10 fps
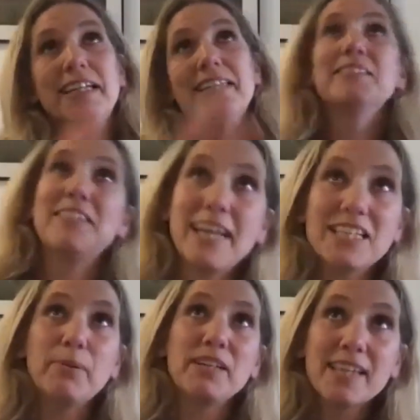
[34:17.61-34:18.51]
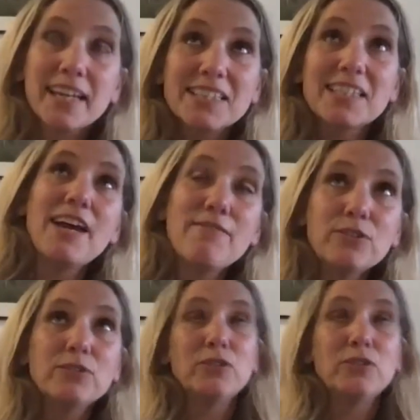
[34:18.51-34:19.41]
sector by sector
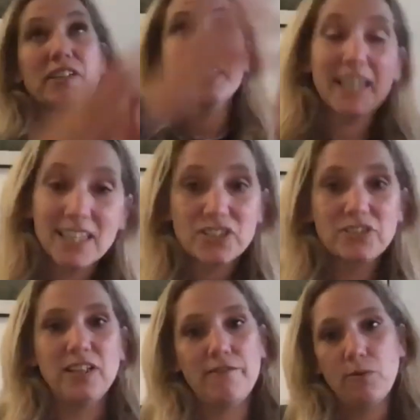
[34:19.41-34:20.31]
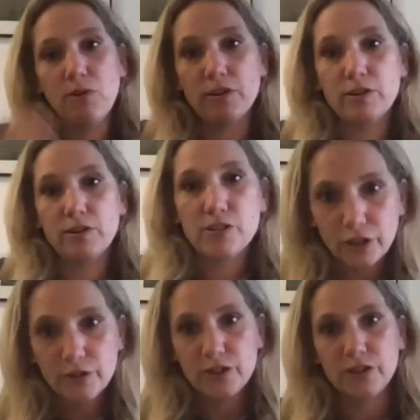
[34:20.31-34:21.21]
level or at a national level what those
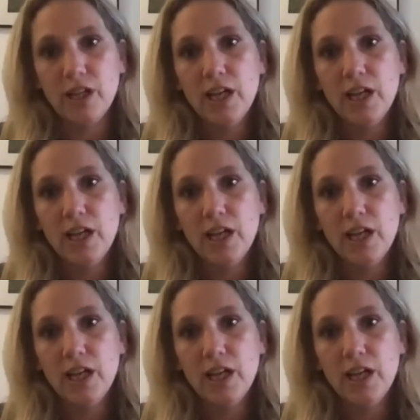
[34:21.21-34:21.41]
total